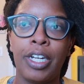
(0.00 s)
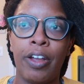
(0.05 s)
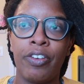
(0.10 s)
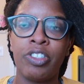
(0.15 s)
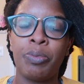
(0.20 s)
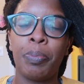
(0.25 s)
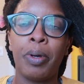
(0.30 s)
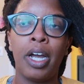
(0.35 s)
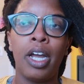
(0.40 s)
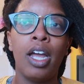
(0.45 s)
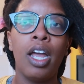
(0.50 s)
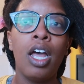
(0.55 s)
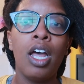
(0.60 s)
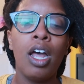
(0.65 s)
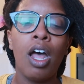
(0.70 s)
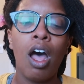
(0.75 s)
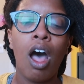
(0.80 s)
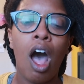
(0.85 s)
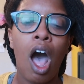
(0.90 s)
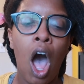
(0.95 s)
deaths, but
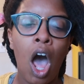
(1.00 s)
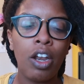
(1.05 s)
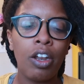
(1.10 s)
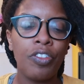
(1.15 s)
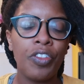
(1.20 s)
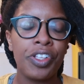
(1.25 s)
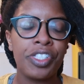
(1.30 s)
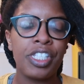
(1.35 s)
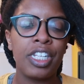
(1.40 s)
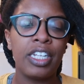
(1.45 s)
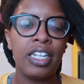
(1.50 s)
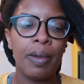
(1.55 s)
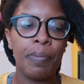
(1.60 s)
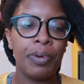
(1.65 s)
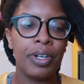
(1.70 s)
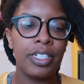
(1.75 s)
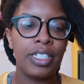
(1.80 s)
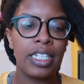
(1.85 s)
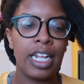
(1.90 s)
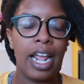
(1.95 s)
all of the
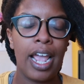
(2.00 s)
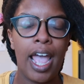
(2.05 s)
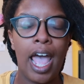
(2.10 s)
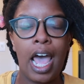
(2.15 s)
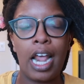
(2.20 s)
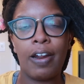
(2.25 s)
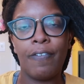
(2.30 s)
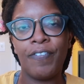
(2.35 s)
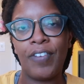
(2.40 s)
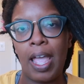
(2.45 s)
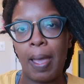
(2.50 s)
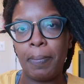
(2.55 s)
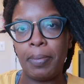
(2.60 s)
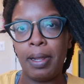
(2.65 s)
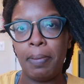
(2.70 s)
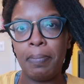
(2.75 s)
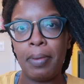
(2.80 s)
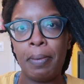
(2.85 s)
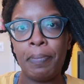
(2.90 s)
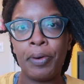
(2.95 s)
celebrities that I had a
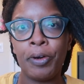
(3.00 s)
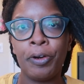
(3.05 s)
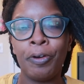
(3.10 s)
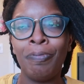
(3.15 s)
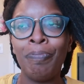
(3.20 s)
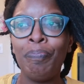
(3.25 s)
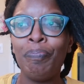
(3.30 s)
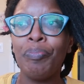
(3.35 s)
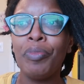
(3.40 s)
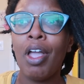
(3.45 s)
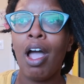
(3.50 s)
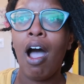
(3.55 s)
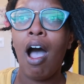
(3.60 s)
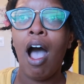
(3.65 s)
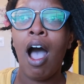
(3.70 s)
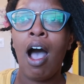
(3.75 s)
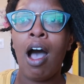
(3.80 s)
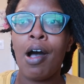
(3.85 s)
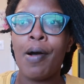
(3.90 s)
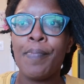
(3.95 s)
family member
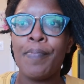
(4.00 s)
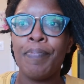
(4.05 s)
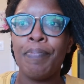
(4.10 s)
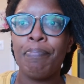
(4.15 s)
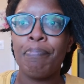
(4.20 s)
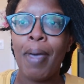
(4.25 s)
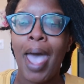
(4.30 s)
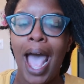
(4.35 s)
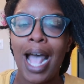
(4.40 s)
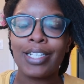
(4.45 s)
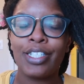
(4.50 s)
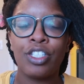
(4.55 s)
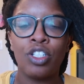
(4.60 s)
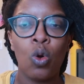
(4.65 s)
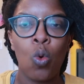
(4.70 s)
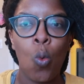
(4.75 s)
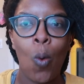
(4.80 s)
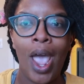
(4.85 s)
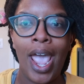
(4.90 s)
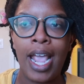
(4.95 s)
um, passing
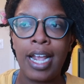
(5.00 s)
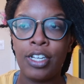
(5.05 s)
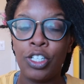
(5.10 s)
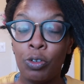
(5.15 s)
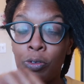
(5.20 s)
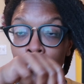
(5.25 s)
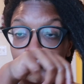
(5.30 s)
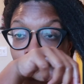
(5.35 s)
away due